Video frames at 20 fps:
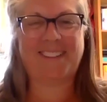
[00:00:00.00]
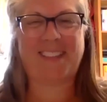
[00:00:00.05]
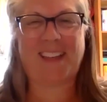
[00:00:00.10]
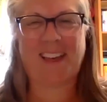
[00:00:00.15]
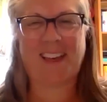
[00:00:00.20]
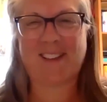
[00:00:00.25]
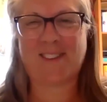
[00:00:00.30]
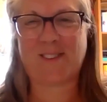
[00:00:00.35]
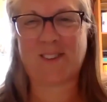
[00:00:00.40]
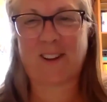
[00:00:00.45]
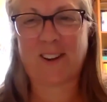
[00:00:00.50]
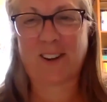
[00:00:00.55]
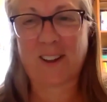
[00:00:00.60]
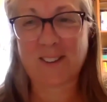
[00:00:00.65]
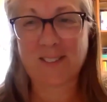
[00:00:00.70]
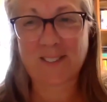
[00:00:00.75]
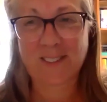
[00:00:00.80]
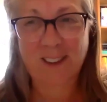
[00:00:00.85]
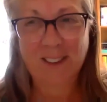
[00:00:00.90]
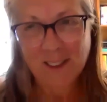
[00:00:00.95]
That's all I'll
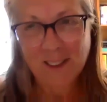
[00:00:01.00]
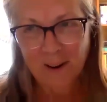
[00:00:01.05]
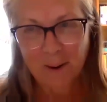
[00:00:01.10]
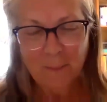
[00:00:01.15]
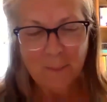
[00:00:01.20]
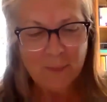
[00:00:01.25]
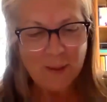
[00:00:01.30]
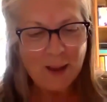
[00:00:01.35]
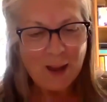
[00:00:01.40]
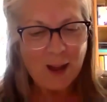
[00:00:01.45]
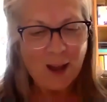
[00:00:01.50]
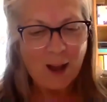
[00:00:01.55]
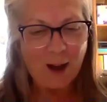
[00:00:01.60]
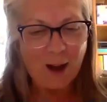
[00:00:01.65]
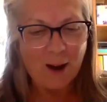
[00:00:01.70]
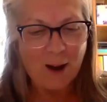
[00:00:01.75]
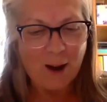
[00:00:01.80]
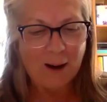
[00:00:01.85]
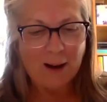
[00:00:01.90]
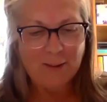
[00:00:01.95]
say there. All
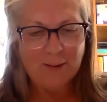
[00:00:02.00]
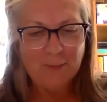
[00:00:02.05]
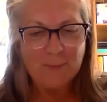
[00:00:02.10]
right.